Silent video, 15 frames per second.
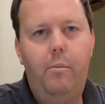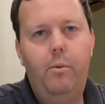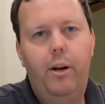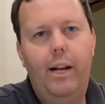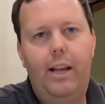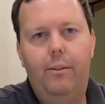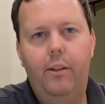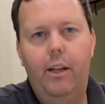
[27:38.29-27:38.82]
We're
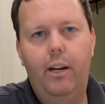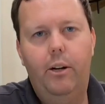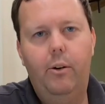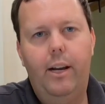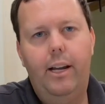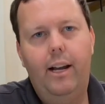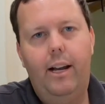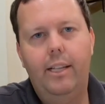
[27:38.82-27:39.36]
gonna have a lot of
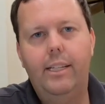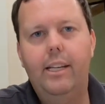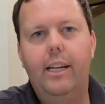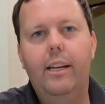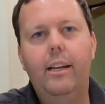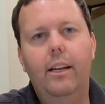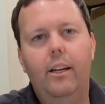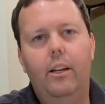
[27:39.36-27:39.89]
great
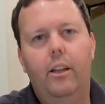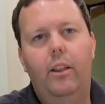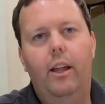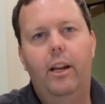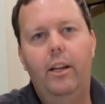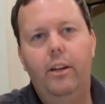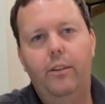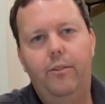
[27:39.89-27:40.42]
content. A lot
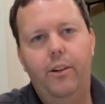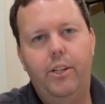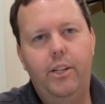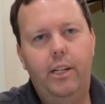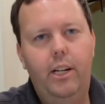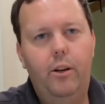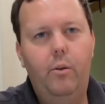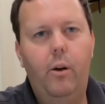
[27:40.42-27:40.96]
of good
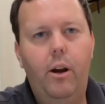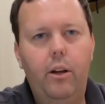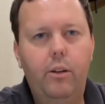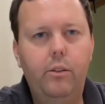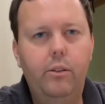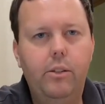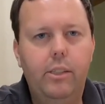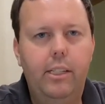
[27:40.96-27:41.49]
fishing
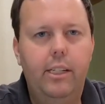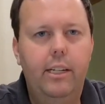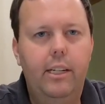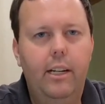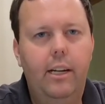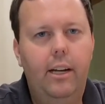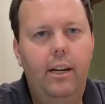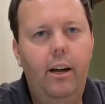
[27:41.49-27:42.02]
chronicles and
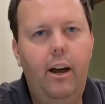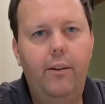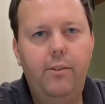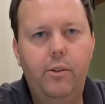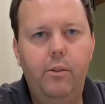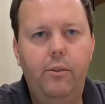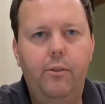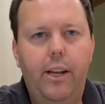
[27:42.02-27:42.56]

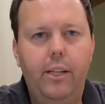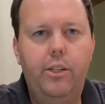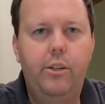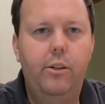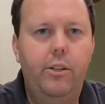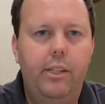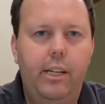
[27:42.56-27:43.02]
offshore adventures,